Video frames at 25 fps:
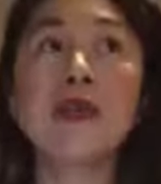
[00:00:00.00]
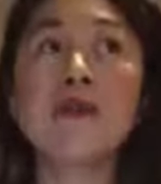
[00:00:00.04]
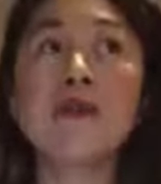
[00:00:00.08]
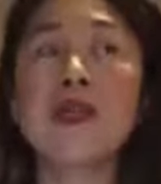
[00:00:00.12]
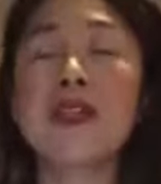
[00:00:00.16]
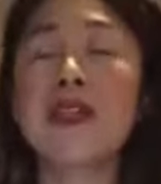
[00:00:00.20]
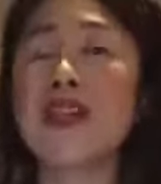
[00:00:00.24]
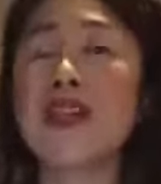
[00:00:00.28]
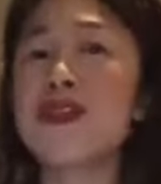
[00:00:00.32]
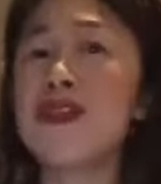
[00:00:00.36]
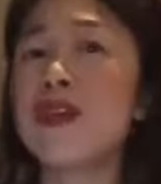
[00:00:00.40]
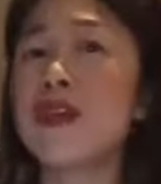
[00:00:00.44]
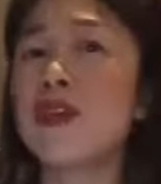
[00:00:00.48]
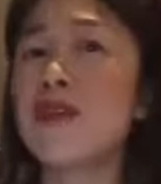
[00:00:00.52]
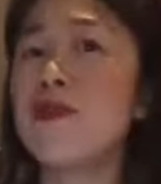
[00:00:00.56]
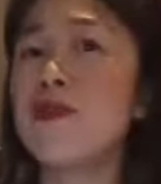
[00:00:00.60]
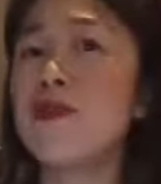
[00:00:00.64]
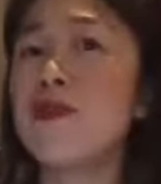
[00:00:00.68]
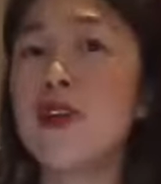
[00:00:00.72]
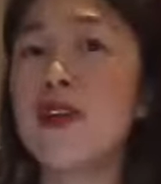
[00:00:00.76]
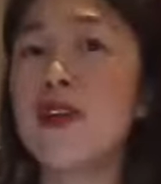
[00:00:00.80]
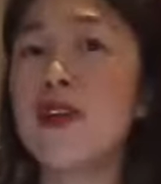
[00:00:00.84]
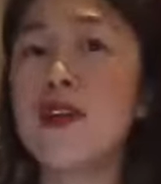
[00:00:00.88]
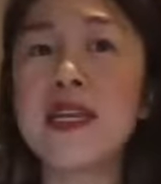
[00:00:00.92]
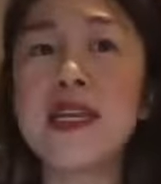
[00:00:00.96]
Something that you
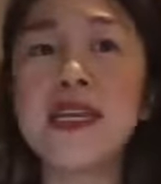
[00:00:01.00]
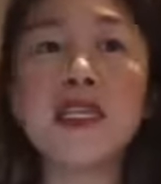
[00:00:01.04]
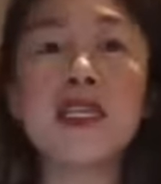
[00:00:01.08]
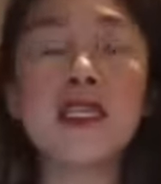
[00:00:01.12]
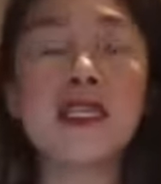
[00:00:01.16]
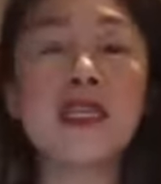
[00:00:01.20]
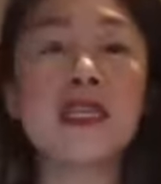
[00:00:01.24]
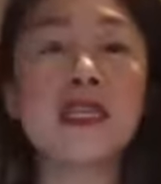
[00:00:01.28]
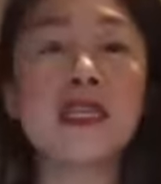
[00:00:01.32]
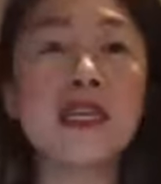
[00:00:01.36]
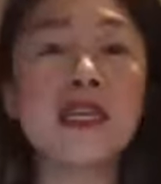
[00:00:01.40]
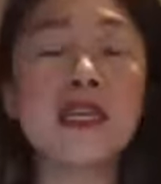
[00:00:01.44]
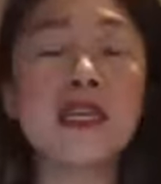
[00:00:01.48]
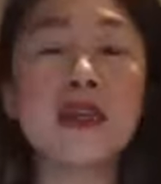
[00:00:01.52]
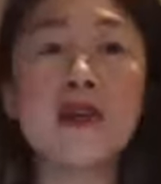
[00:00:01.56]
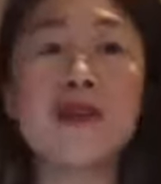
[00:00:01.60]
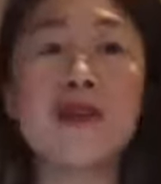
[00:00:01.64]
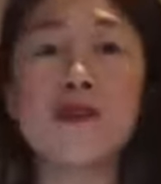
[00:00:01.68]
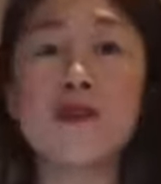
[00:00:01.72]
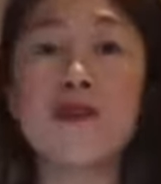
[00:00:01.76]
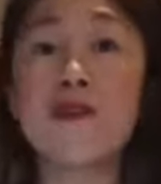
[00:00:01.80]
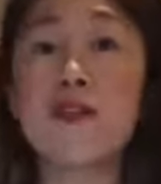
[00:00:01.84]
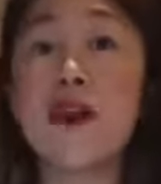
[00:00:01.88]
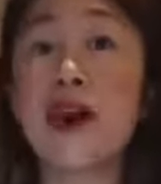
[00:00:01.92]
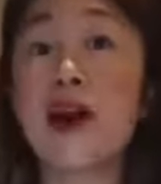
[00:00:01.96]
can very
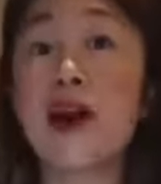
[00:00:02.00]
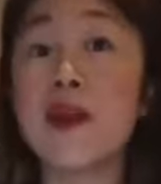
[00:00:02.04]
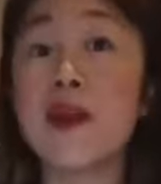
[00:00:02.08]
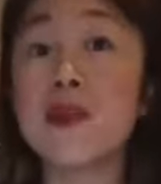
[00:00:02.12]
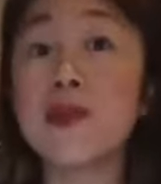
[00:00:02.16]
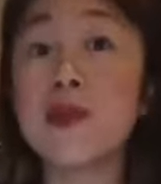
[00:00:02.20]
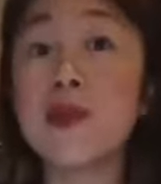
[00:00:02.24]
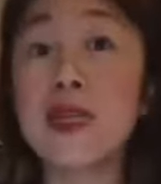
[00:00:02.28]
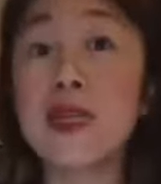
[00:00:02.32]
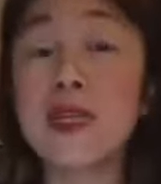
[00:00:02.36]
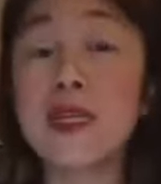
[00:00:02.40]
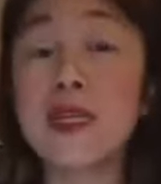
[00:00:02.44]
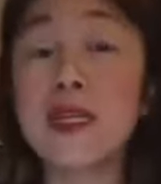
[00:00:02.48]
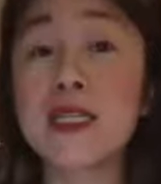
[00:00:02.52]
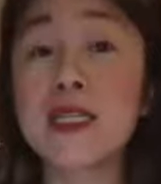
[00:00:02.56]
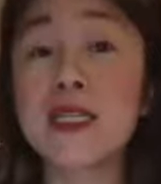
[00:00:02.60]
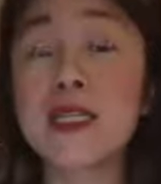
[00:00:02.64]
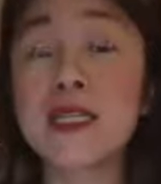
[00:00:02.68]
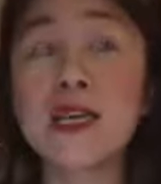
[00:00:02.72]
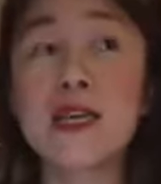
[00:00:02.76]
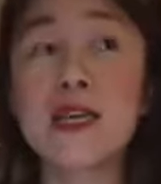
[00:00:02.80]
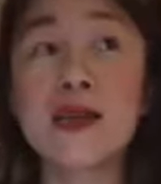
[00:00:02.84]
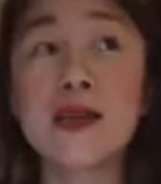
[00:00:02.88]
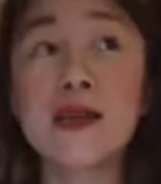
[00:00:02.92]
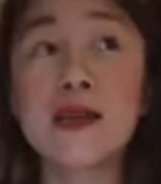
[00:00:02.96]
easily, 5
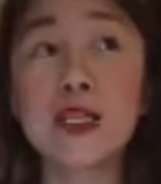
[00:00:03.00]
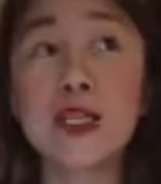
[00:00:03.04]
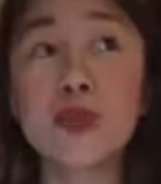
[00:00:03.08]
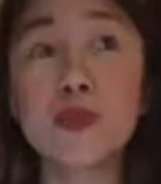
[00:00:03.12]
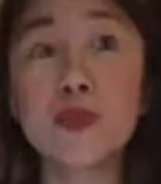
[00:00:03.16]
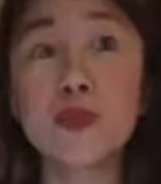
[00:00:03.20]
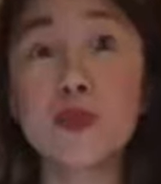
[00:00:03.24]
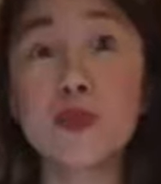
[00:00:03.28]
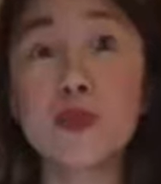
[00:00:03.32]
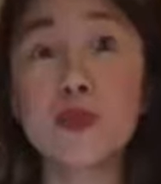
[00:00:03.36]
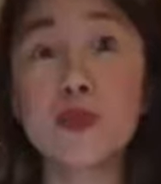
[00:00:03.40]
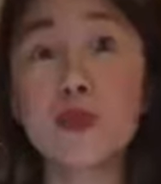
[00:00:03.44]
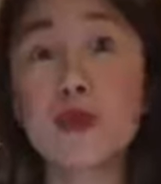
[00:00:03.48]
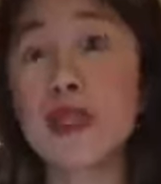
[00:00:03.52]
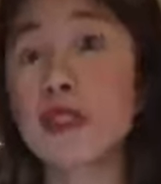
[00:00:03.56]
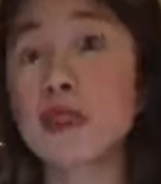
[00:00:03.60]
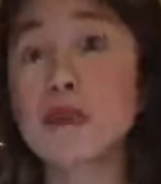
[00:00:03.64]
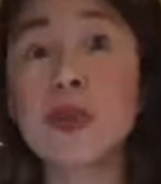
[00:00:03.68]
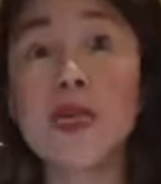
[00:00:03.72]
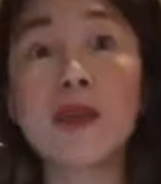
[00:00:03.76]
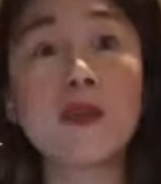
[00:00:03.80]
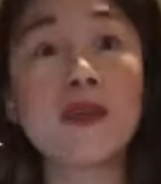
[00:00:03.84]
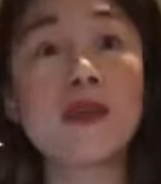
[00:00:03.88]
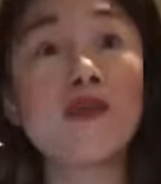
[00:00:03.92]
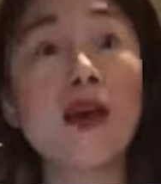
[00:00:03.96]
minutes,
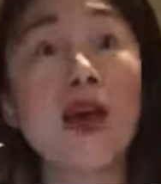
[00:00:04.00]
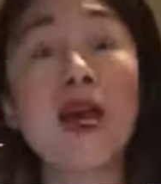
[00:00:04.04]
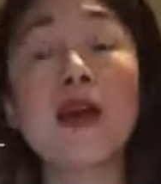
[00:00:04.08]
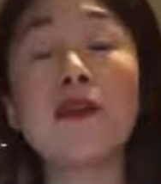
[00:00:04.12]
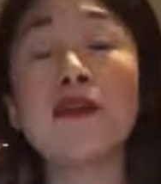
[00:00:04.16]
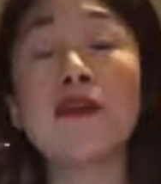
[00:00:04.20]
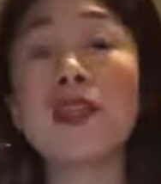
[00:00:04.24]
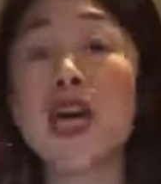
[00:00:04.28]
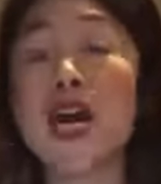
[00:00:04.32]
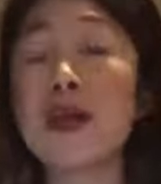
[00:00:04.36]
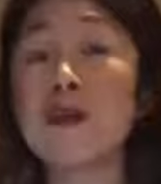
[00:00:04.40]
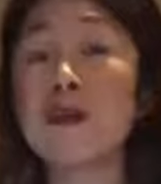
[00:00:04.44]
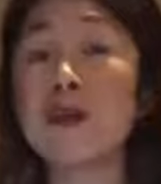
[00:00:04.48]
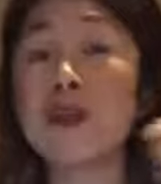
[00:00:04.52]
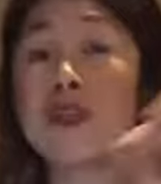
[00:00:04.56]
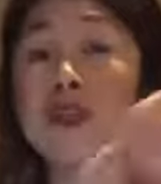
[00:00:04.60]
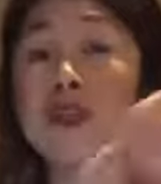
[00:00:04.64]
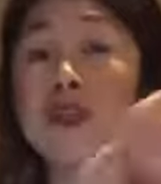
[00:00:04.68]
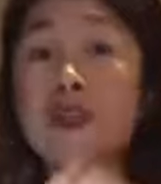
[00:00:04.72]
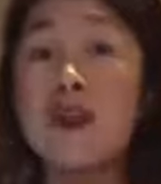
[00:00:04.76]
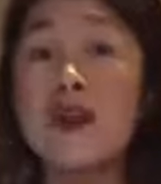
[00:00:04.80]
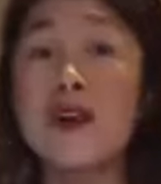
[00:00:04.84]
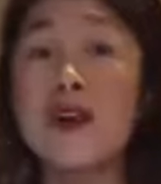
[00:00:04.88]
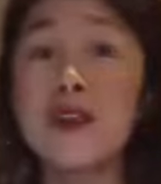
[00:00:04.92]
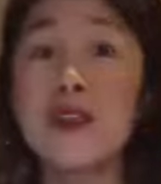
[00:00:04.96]
sprinkled maybe 5
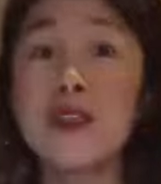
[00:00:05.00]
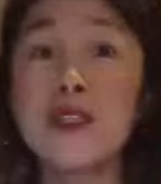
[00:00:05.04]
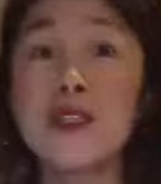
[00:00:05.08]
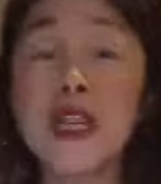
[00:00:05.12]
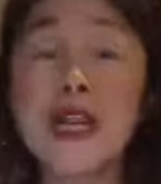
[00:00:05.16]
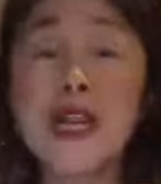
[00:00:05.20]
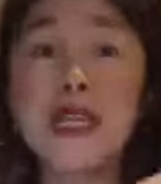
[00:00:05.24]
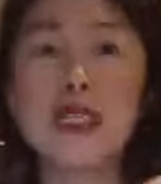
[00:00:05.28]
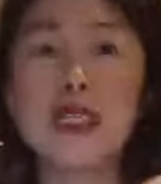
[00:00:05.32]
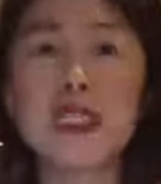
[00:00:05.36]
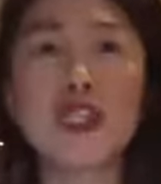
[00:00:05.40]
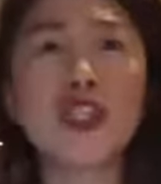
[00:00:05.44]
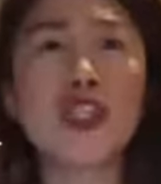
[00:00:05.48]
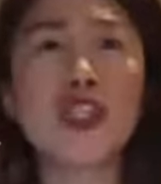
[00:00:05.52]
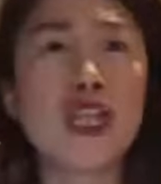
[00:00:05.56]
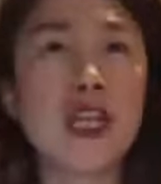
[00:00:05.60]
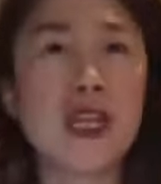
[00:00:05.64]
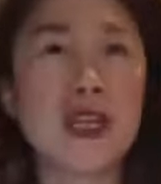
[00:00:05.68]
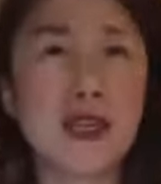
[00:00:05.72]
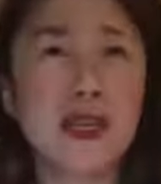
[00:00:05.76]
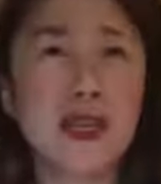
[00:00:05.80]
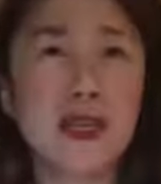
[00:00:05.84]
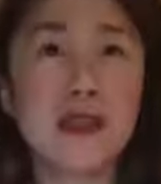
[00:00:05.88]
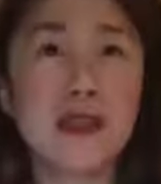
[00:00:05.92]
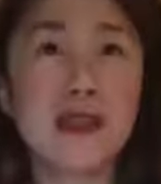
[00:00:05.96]
times throughout your day to
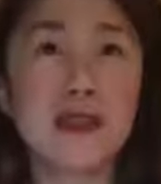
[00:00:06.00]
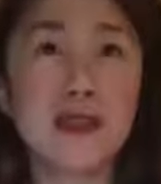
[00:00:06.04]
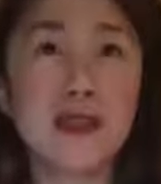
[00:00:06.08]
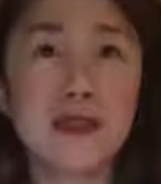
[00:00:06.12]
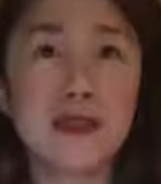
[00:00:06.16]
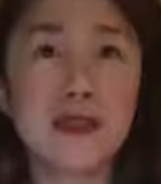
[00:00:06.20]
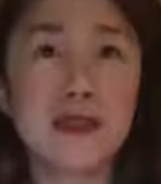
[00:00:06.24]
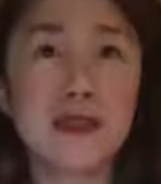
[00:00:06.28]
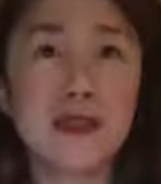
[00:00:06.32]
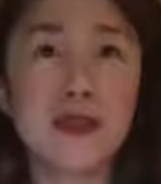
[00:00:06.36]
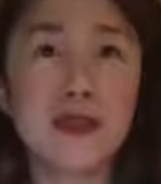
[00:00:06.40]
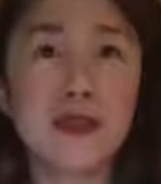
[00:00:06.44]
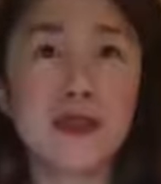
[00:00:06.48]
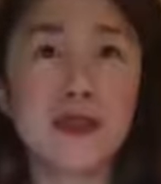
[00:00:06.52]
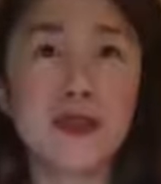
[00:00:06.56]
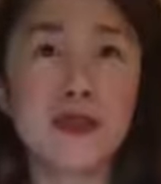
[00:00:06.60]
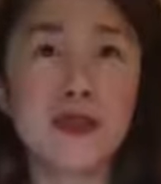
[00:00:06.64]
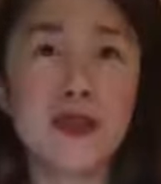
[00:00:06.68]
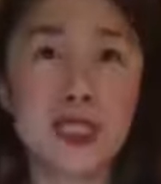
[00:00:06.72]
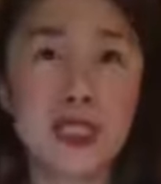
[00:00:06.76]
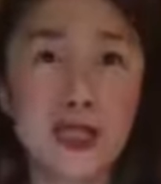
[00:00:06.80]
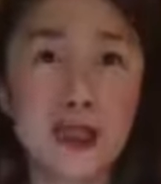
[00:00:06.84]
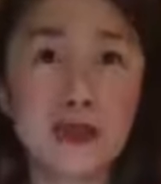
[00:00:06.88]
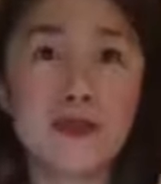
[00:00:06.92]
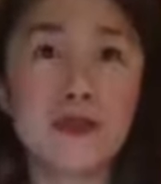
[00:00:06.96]
check in with
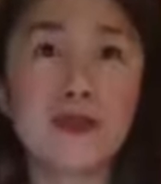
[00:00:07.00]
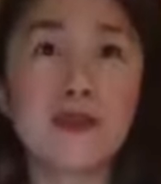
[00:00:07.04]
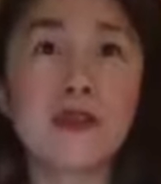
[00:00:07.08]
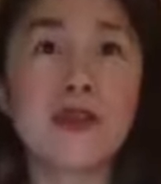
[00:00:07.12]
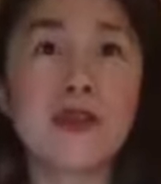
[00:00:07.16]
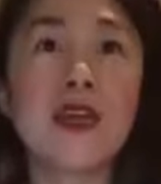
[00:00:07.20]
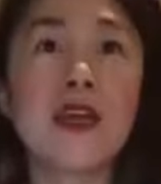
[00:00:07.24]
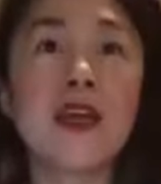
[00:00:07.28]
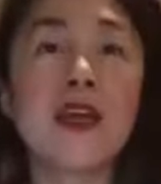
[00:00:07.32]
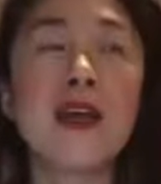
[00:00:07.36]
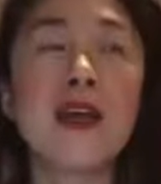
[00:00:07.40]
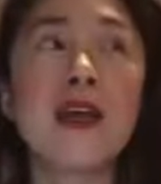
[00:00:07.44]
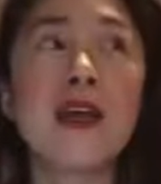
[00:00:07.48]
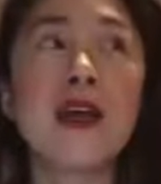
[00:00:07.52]
yourself.